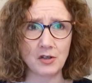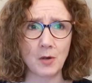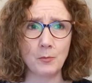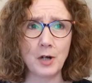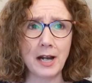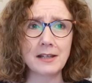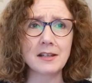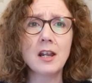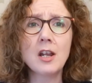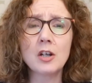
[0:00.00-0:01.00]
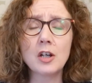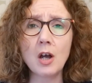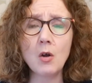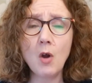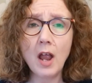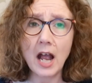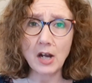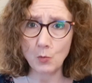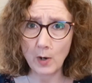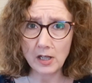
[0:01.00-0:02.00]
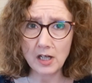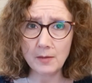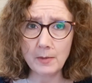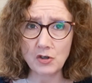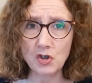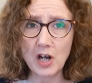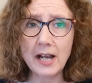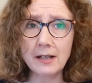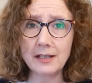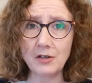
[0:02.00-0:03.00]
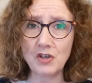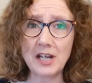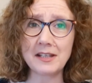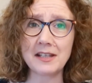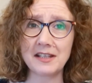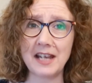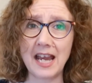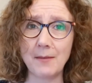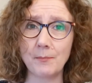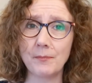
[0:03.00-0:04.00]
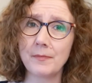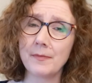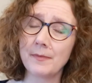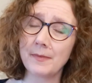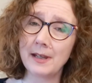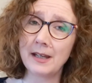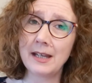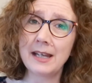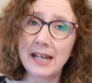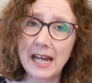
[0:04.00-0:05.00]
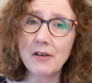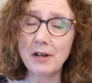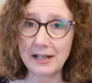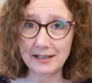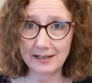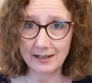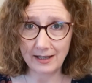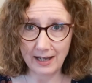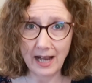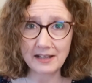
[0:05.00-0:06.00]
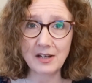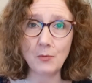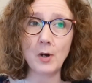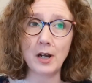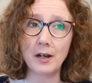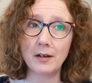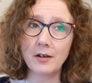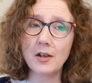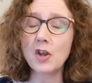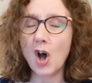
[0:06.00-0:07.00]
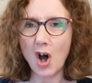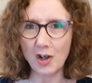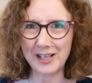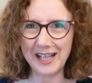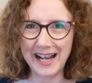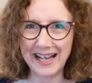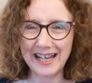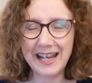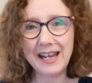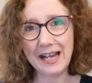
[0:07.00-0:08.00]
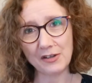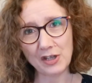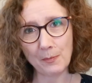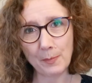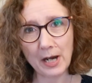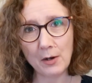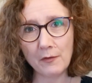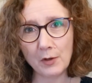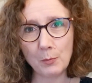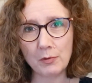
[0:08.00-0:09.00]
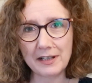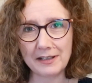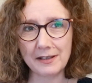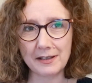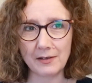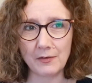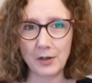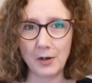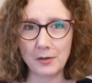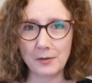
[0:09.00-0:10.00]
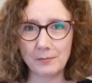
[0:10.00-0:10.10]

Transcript: Tom Wright, go and welcome a child in Jesus' name. Here is, as it were, the hotline into the powerful presence of God.